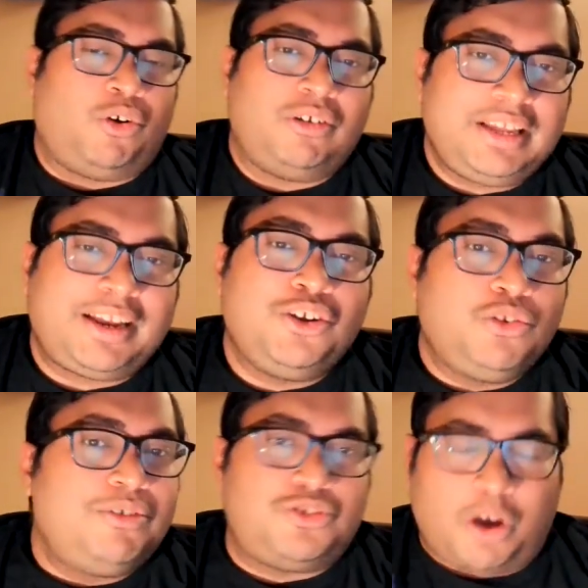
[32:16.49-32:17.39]
All they can
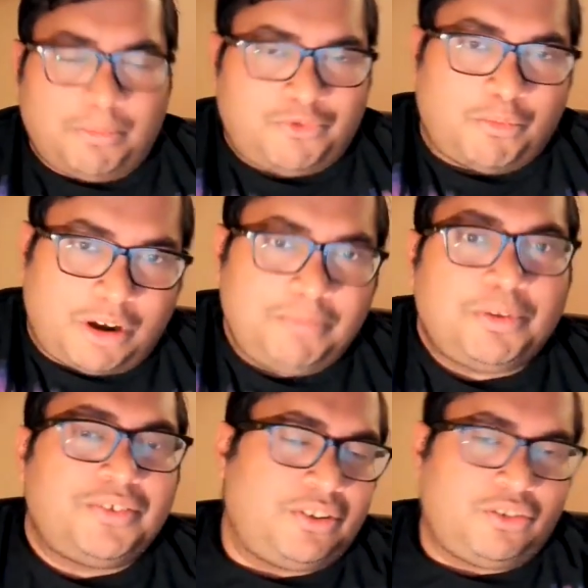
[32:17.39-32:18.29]
do is rob from one
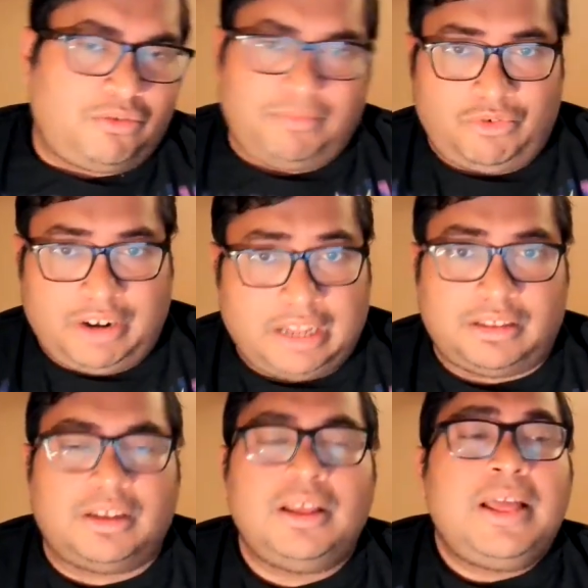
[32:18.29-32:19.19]
person to another.